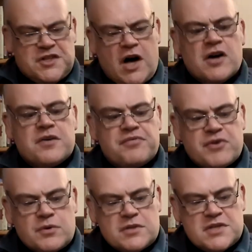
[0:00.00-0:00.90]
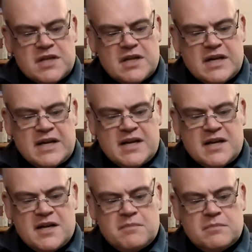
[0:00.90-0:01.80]
Darker fruit,
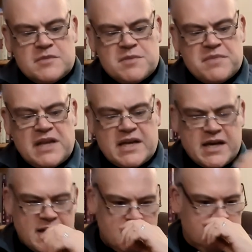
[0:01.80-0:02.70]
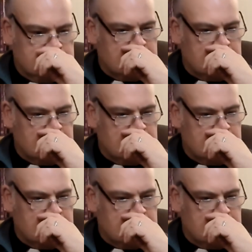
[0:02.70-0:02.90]
something like a